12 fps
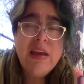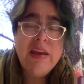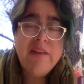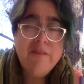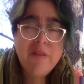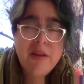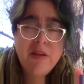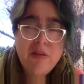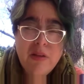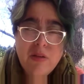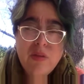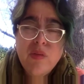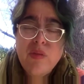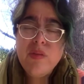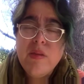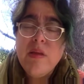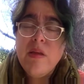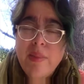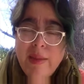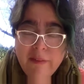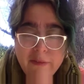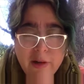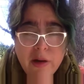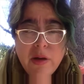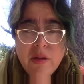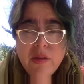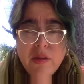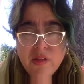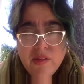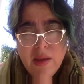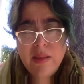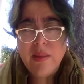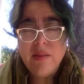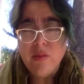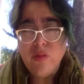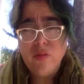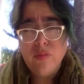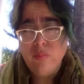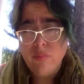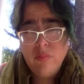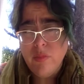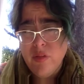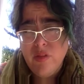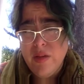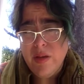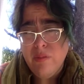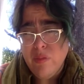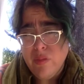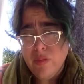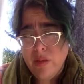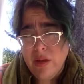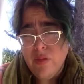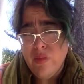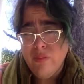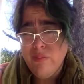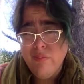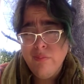And when you use that word to say that the city was less